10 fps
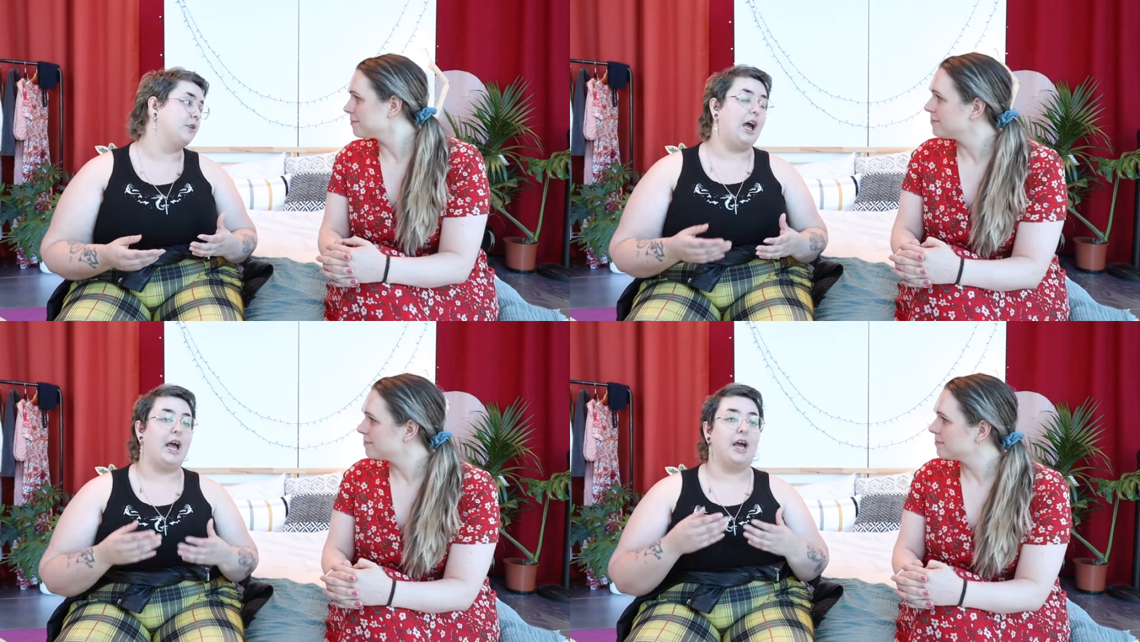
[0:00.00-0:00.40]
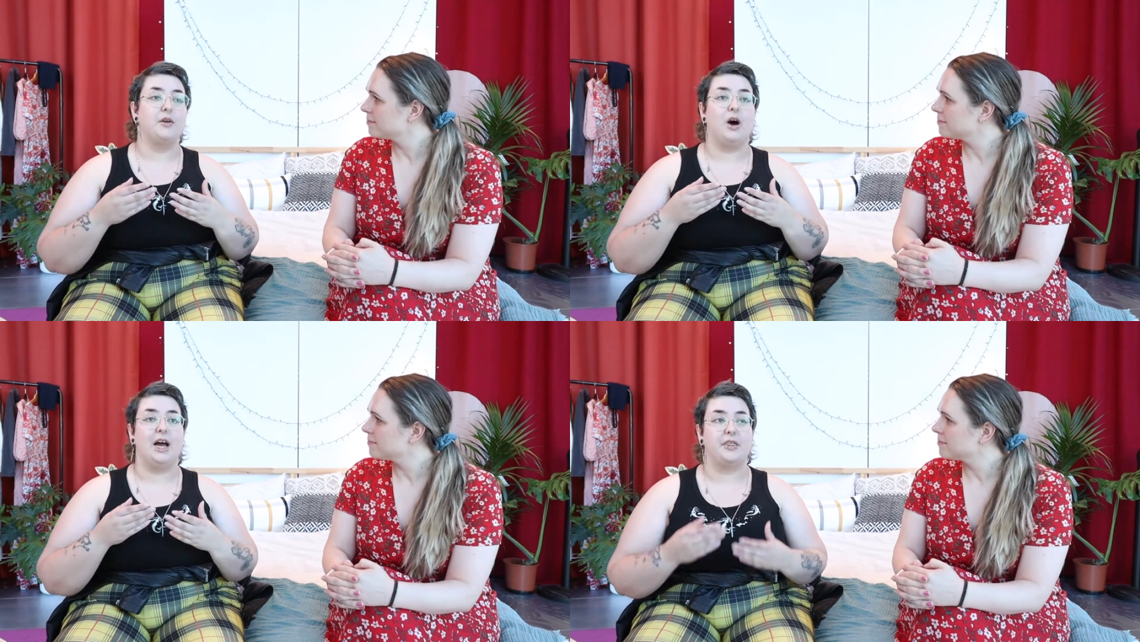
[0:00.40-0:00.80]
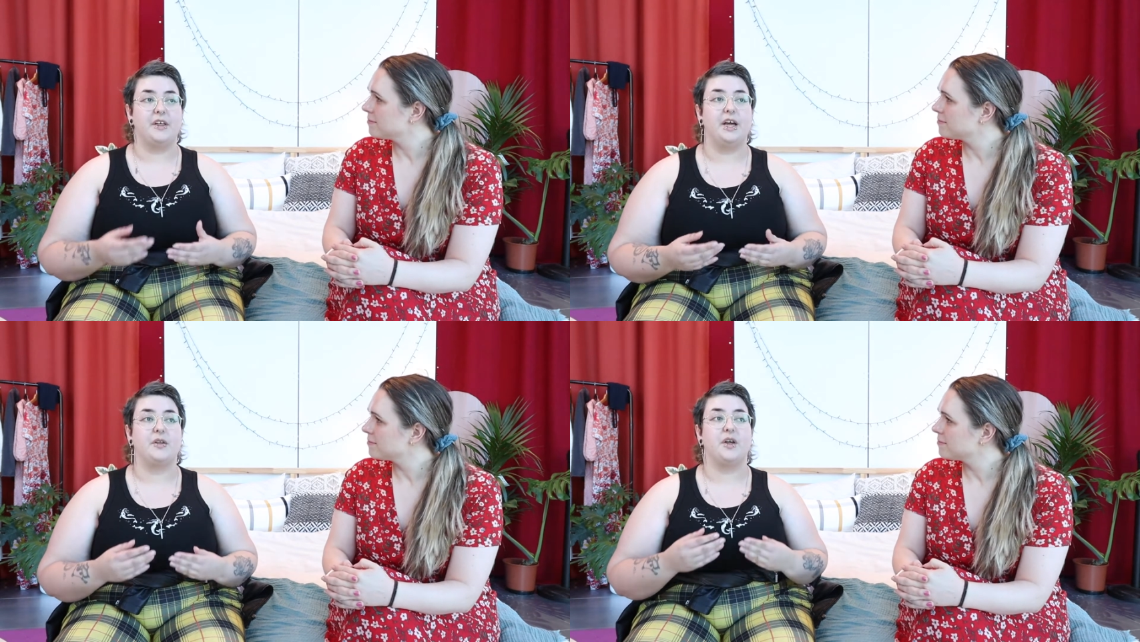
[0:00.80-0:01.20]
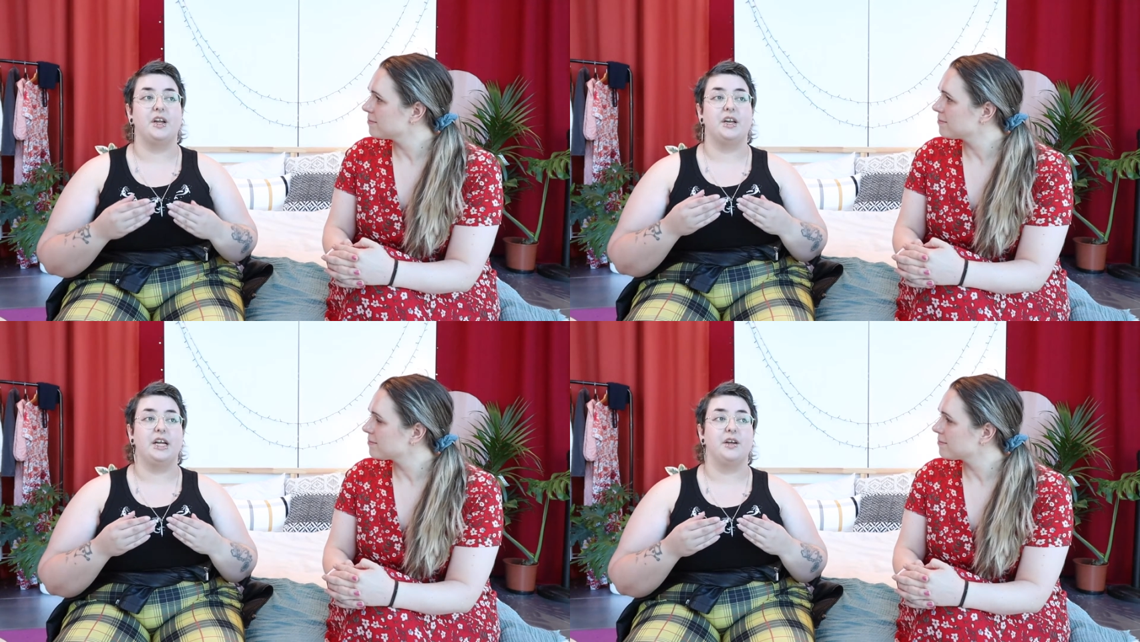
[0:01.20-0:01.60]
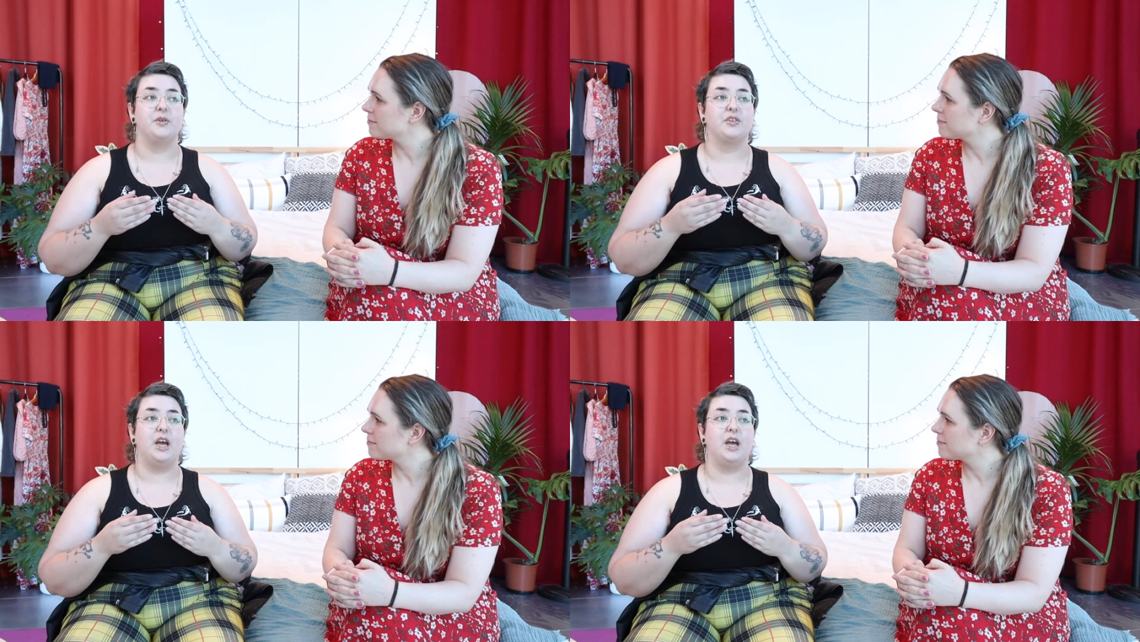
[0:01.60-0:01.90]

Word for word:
Speaker 1: And I think that it is